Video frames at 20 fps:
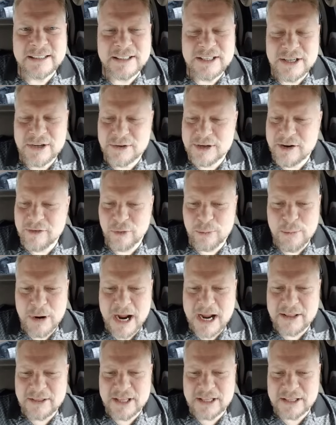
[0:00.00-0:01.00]
You know, never
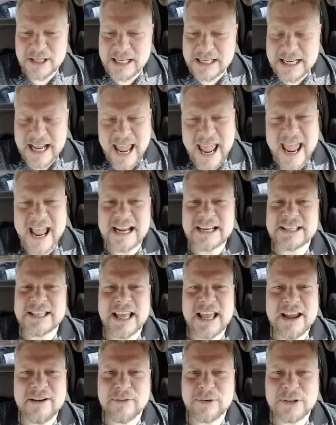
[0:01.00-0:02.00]
mind that they tax
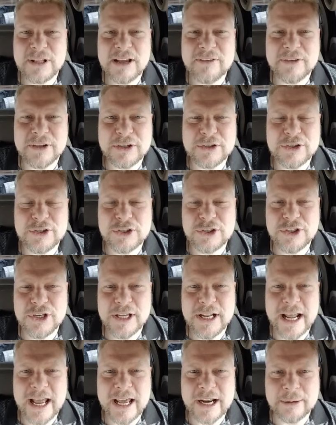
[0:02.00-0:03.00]
the ever loving
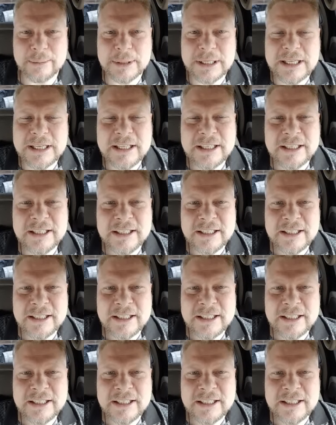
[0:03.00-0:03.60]
shit out of me.